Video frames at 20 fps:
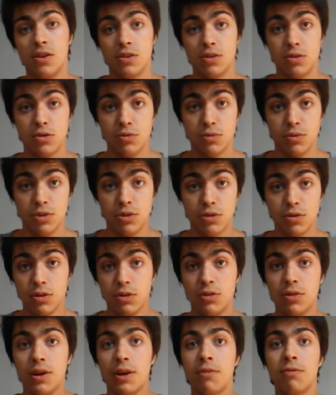So it's
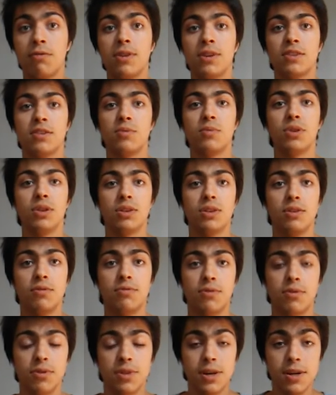good to have flexibility
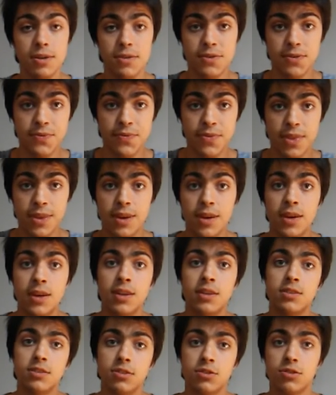for that.
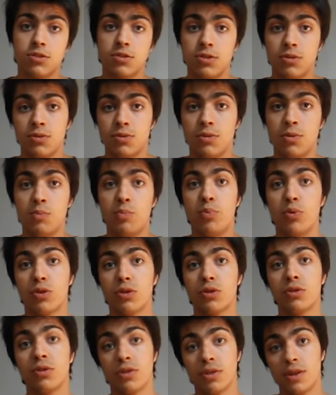It's also
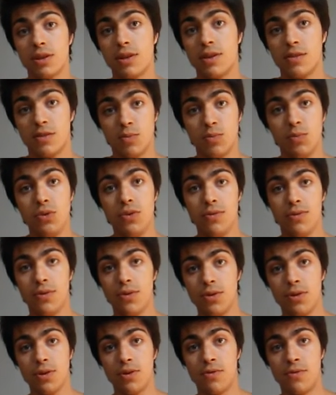important as a
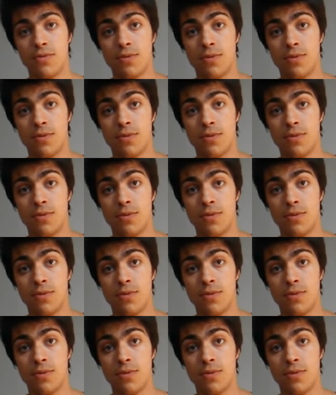mover.